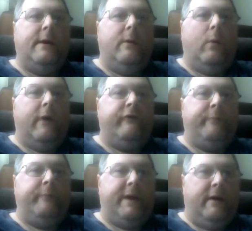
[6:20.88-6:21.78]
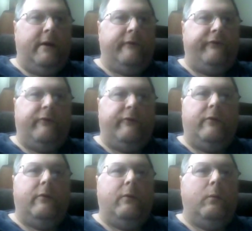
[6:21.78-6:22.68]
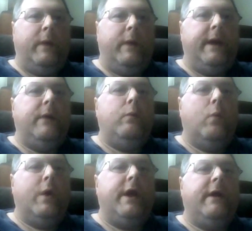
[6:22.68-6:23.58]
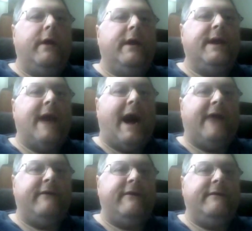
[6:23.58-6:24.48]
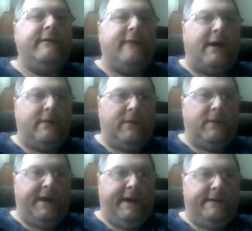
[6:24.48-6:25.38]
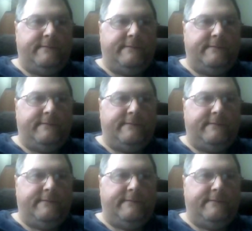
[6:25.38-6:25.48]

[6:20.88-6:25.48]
was because we would not tolerate it.